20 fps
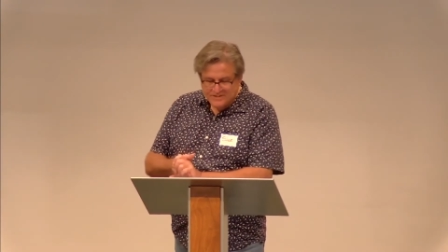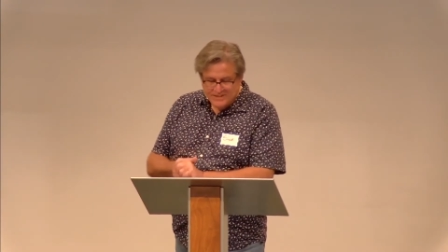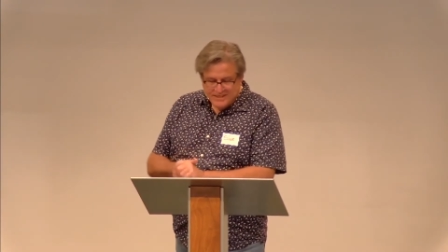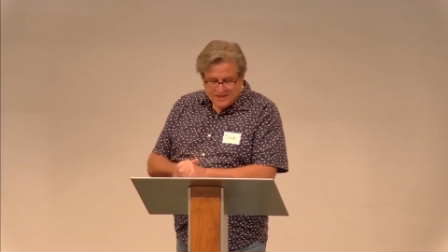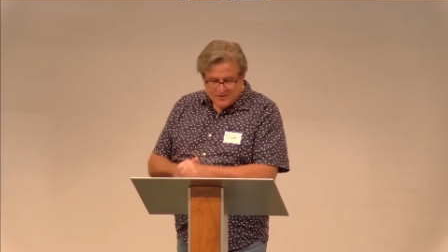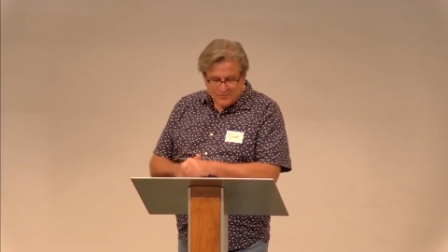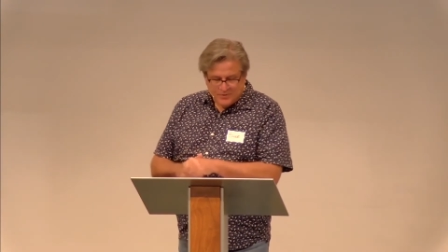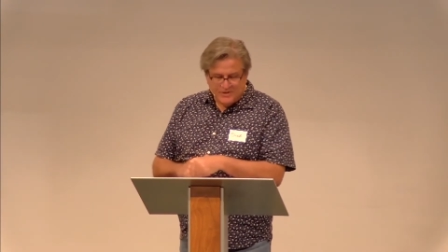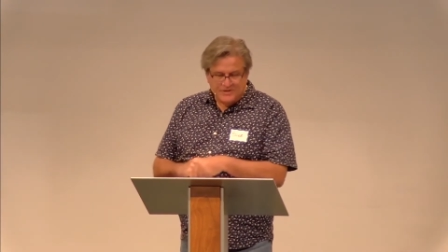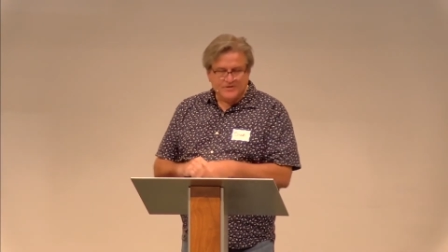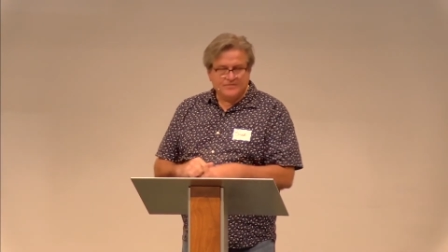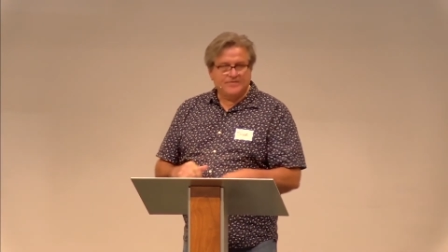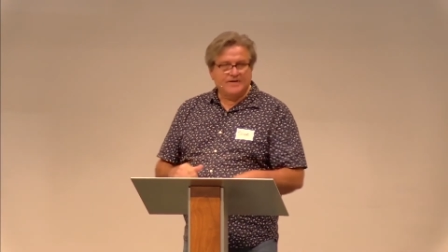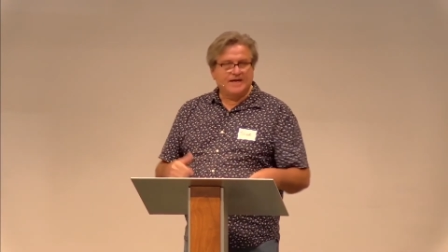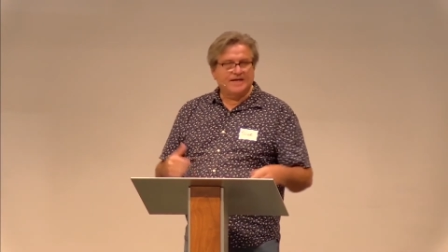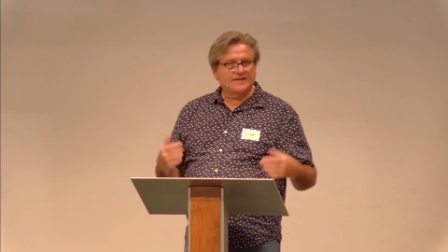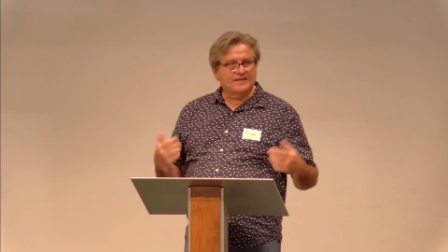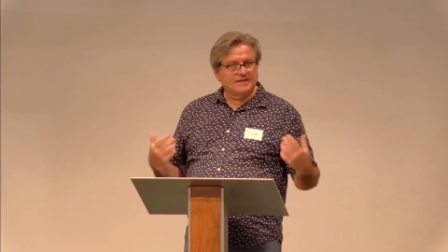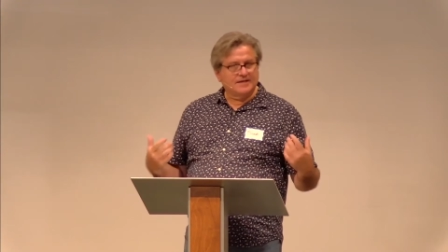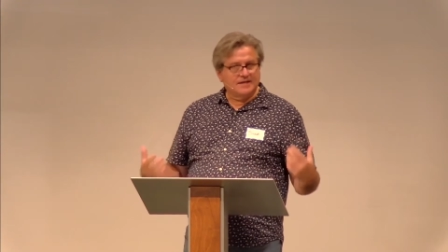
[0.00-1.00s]
to celebrate the
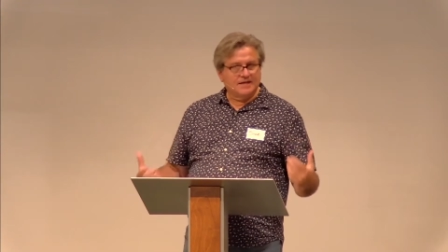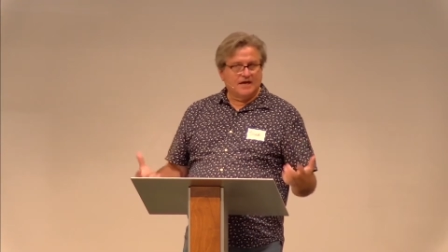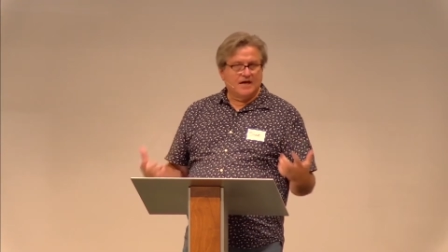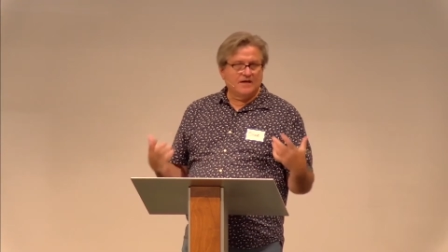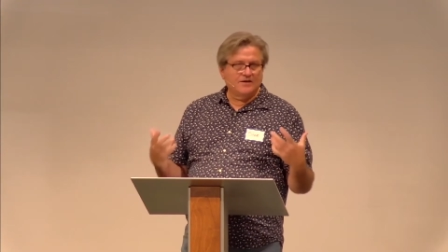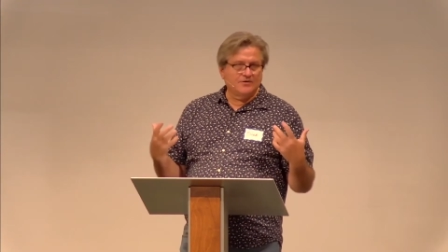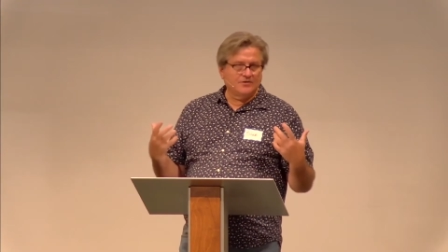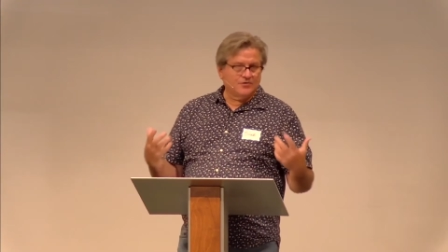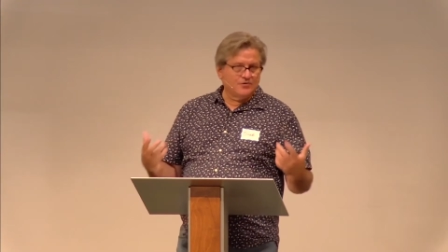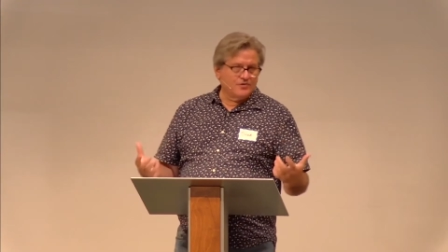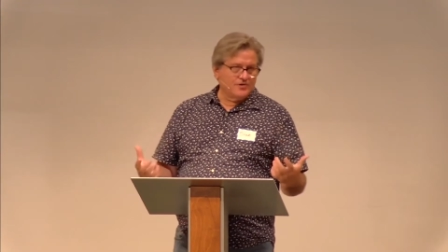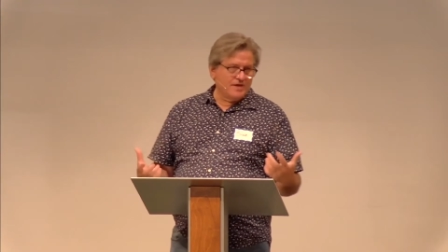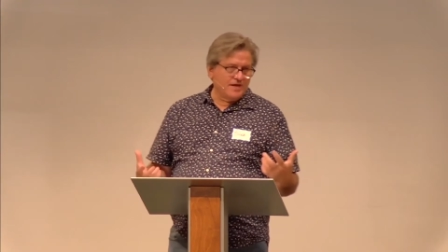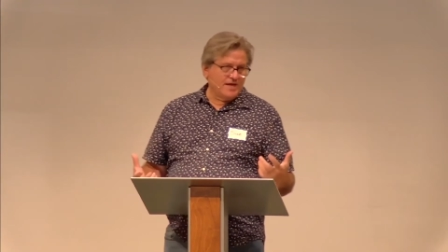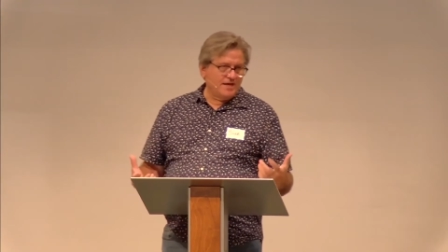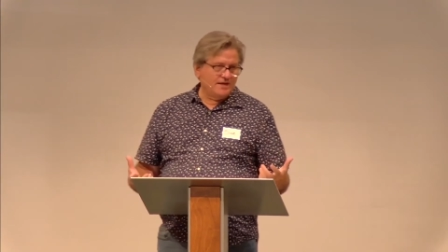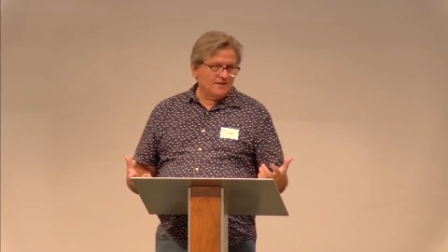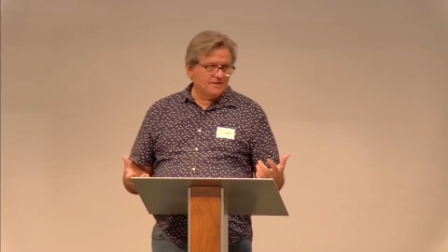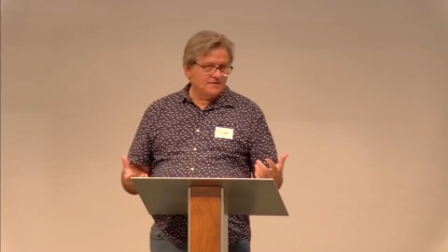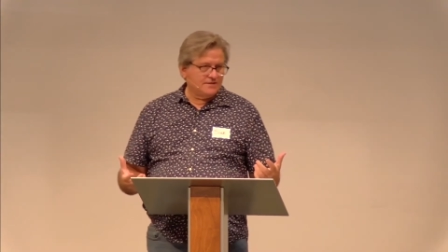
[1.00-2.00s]
fact that God
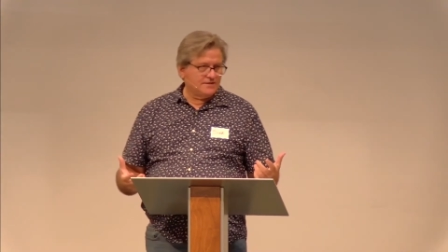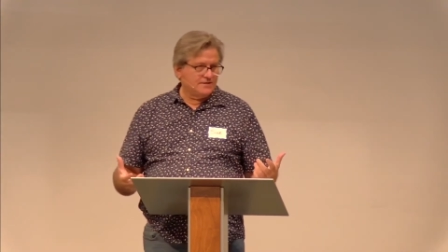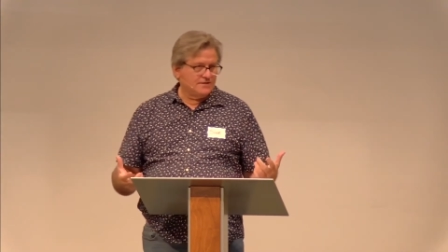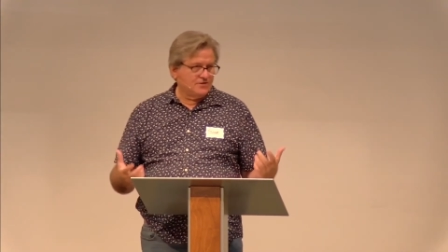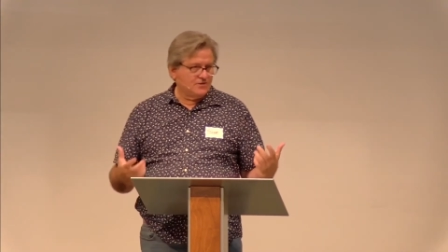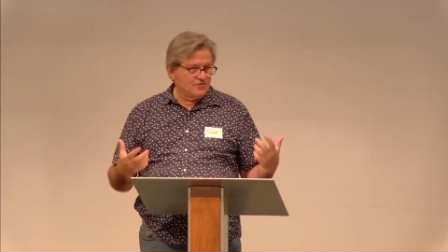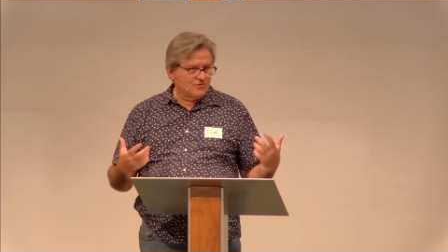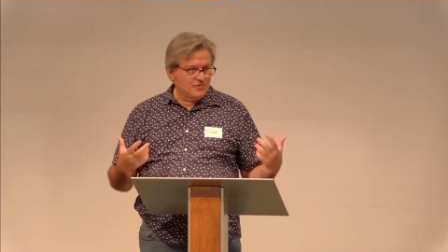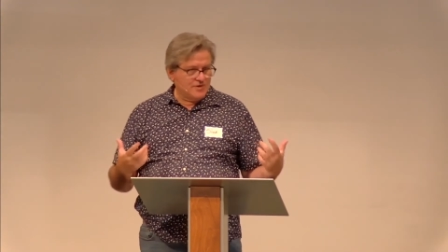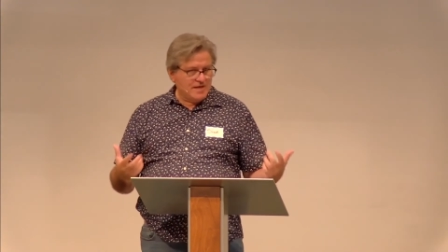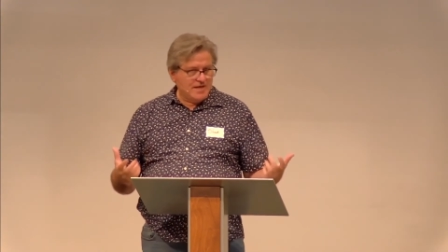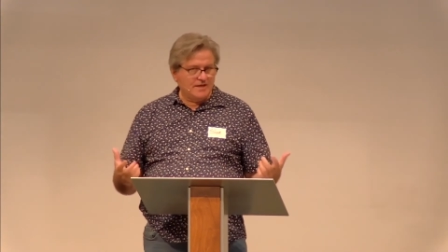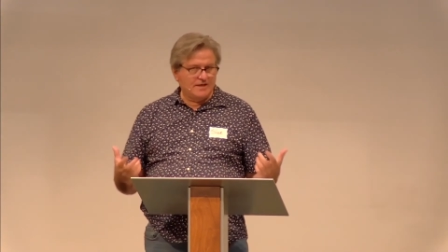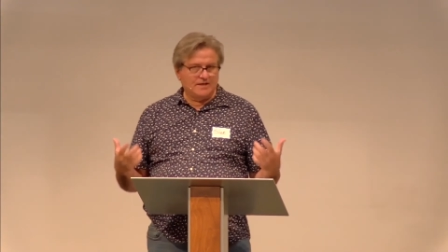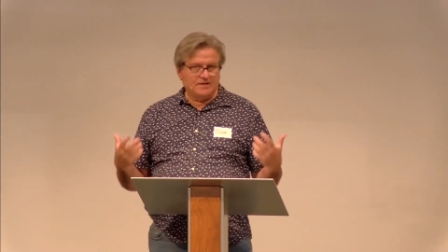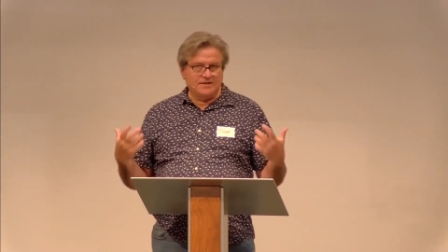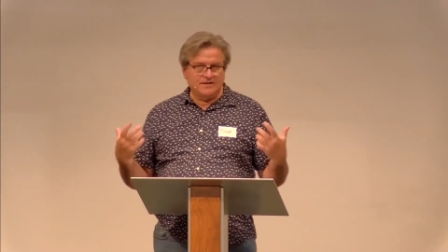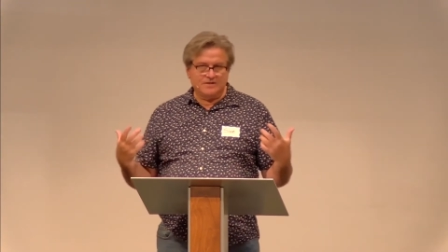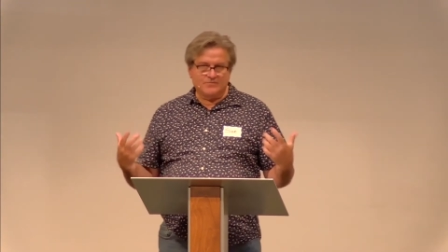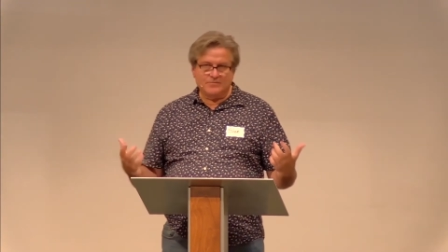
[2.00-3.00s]

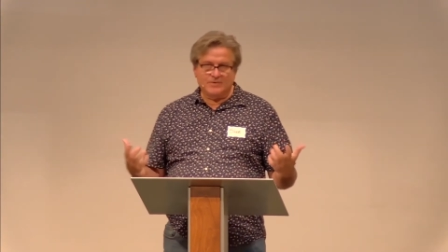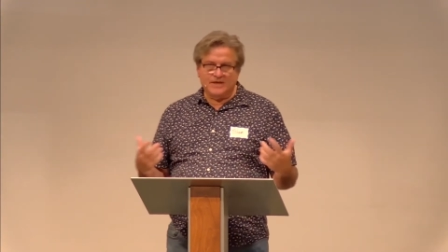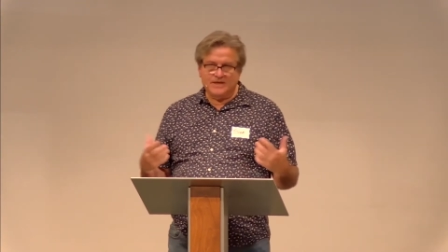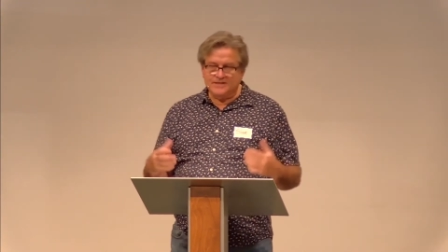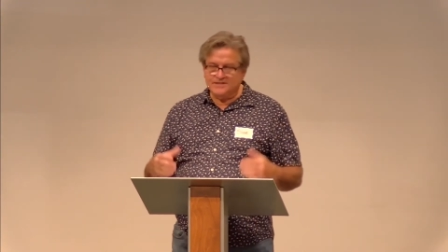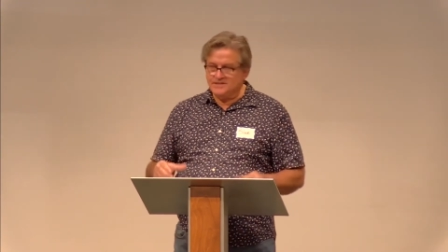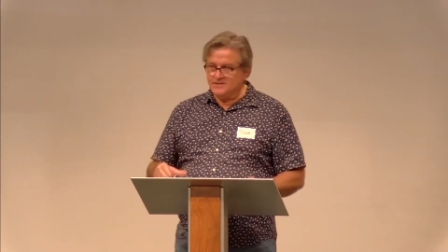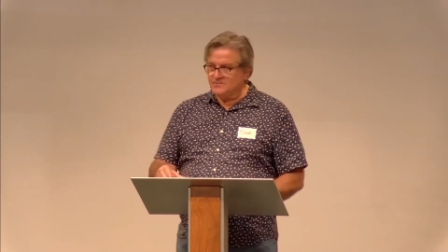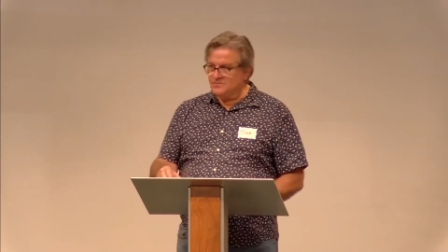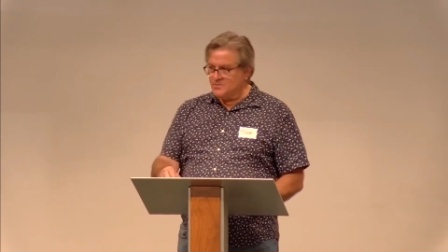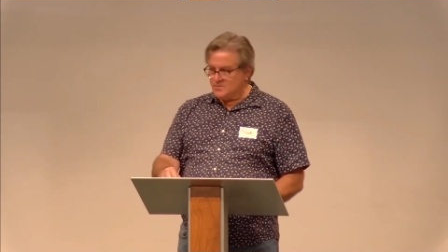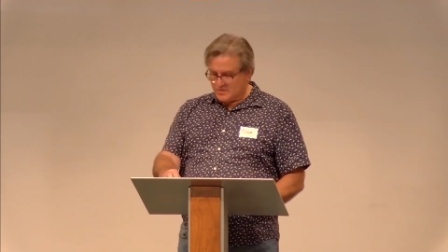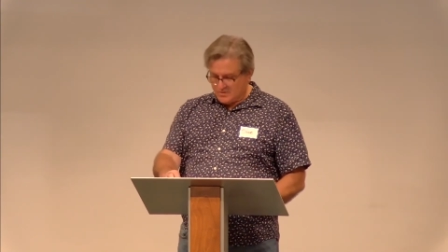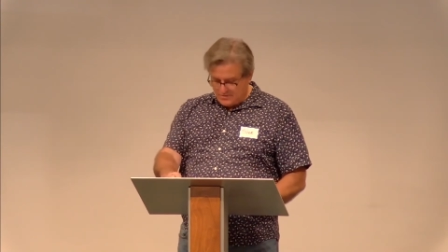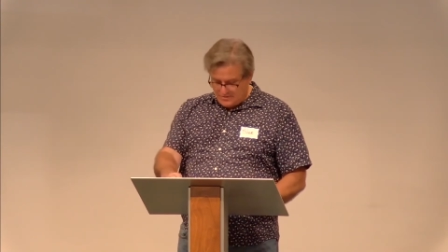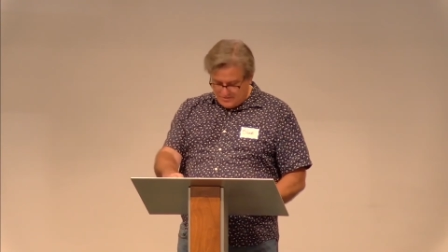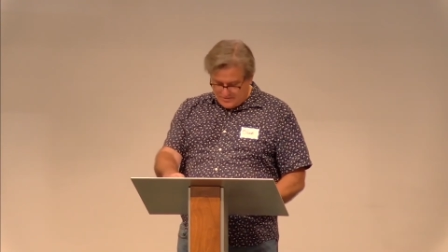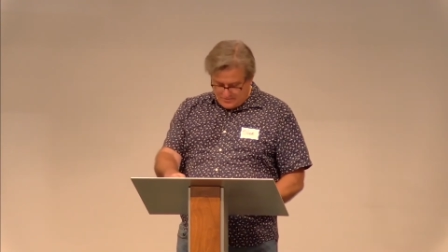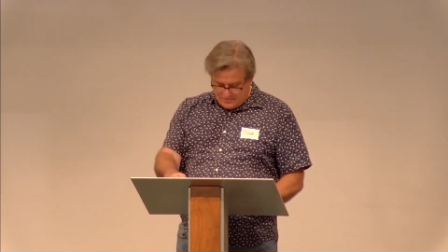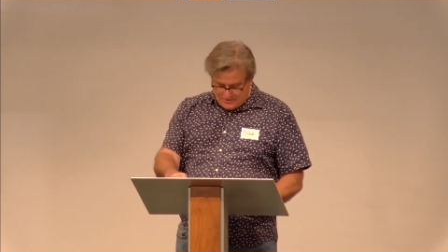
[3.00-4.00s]
created the amazing
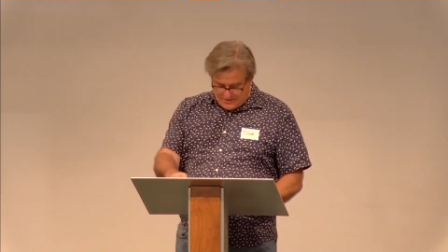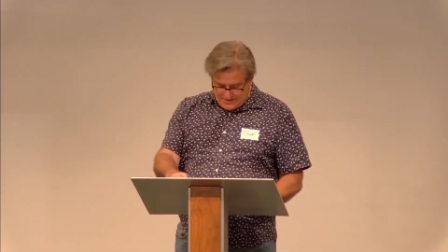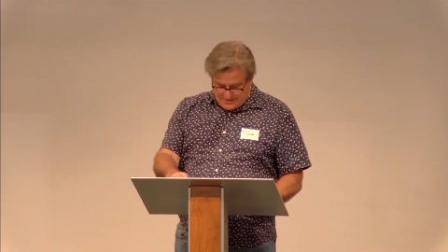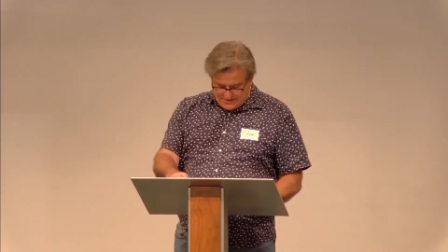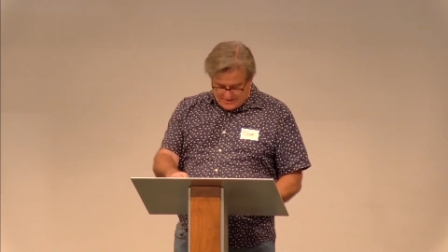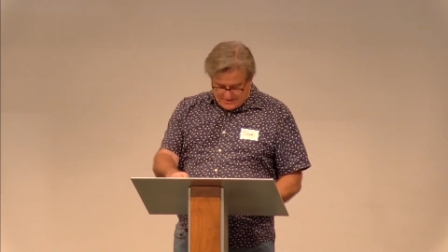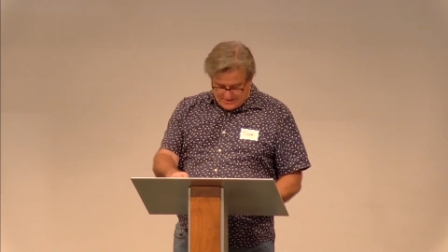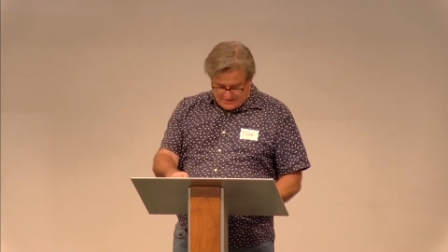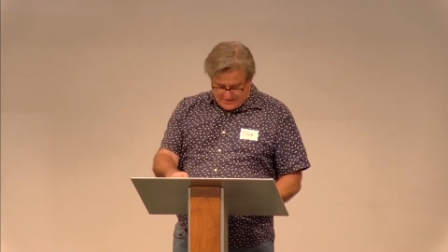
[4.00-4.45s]
world that we get